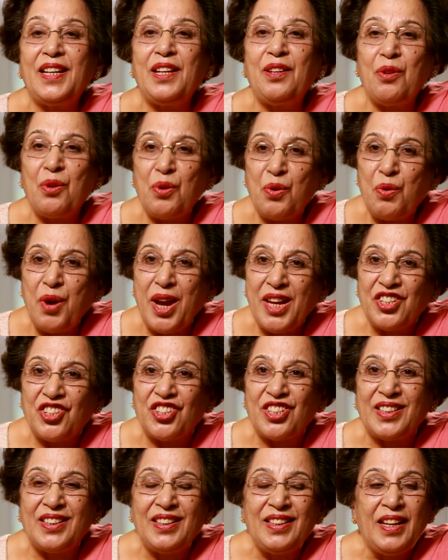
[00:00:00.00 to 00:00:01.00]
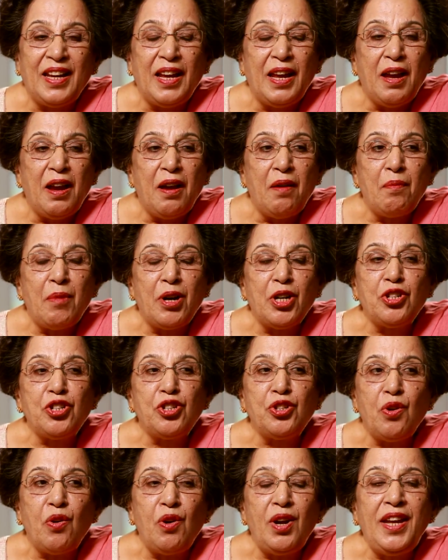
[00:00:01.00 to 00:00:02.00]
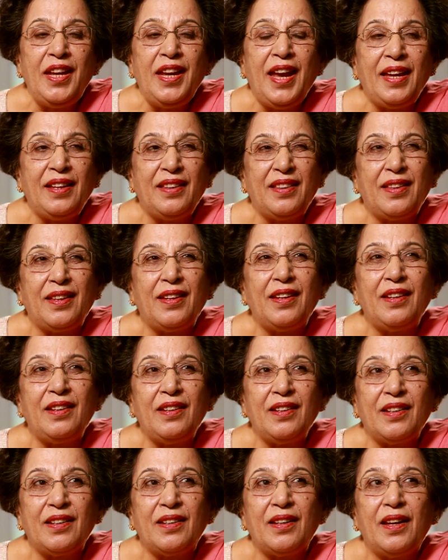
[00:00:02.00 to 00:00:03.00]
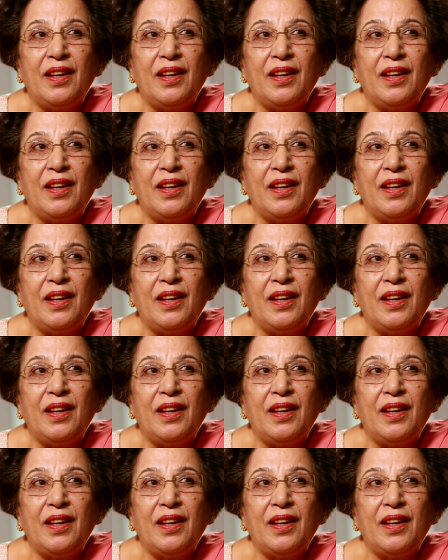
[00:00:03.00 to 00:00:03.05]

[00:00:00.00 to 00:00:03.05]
your question, but surely I think